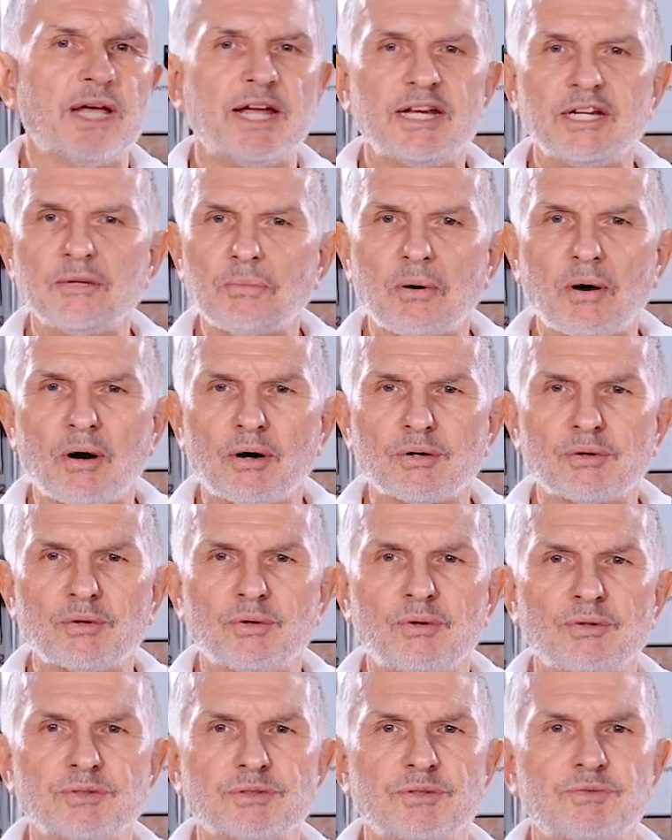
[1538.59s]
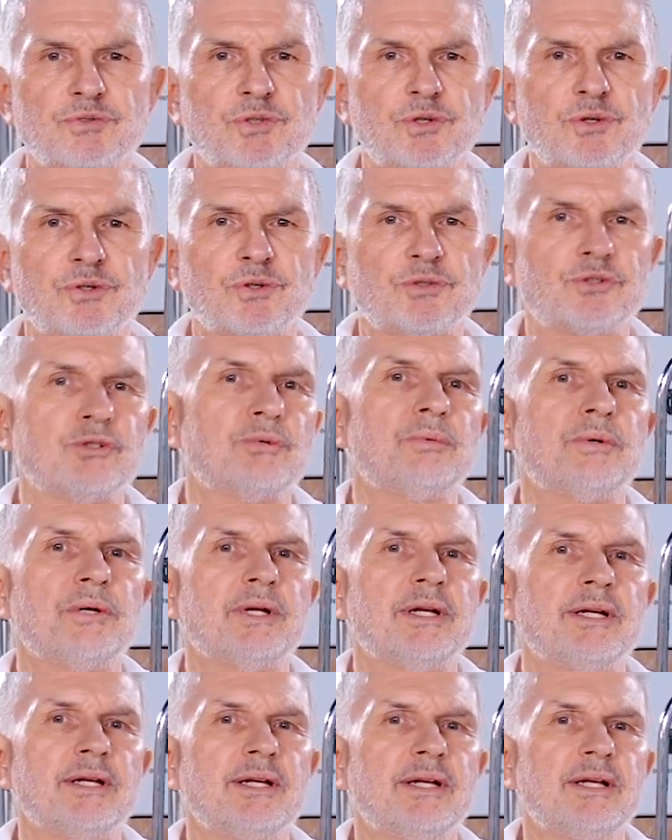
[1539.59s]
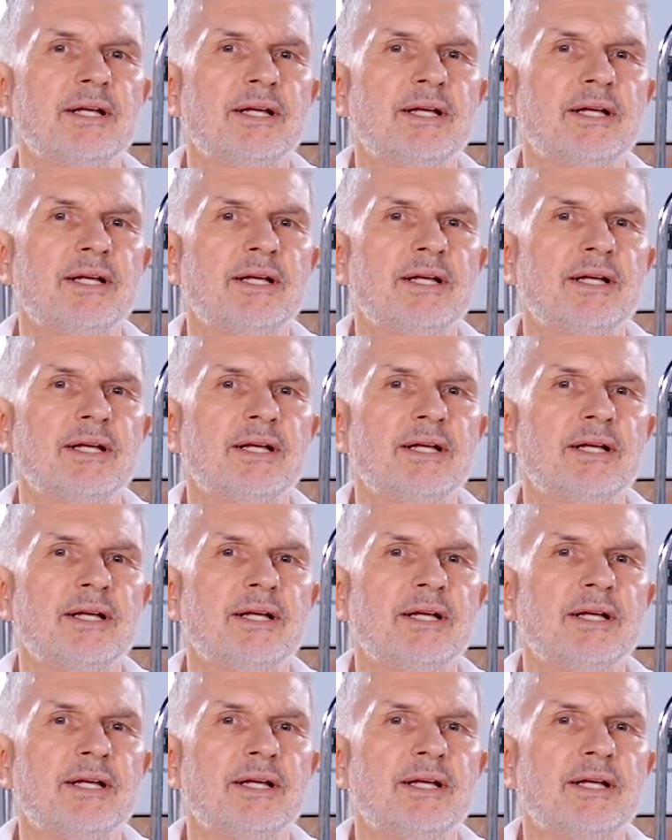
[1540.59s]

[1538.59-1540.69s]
any particles of dirt or debris